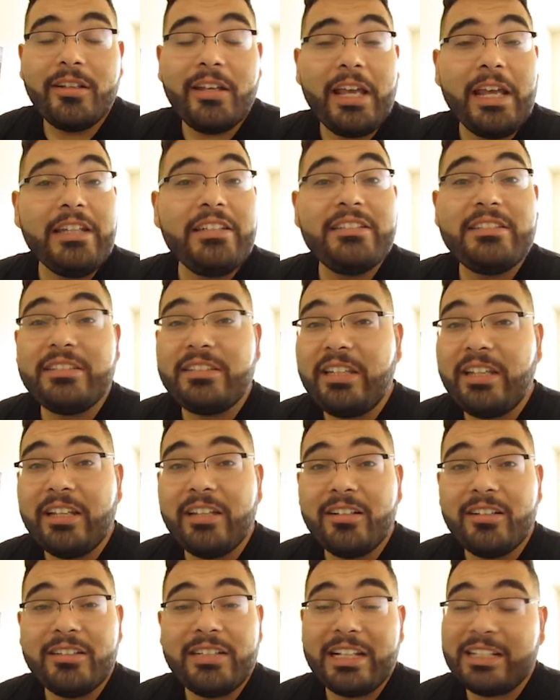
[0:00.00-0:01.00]
It's
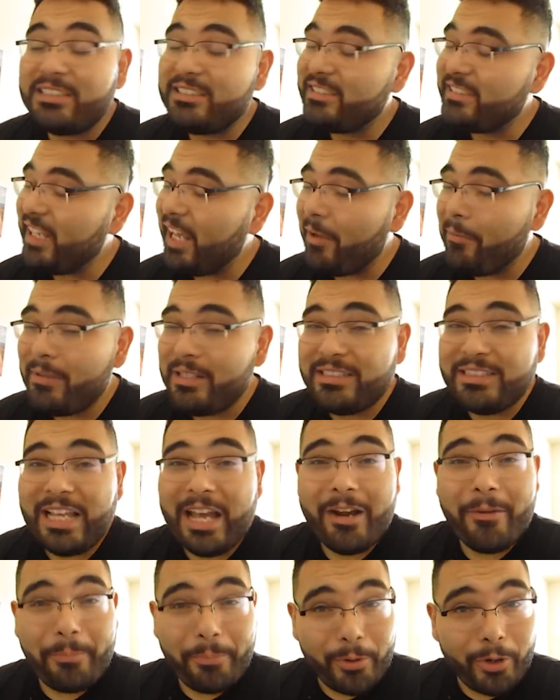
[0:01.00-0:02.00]
still the same exact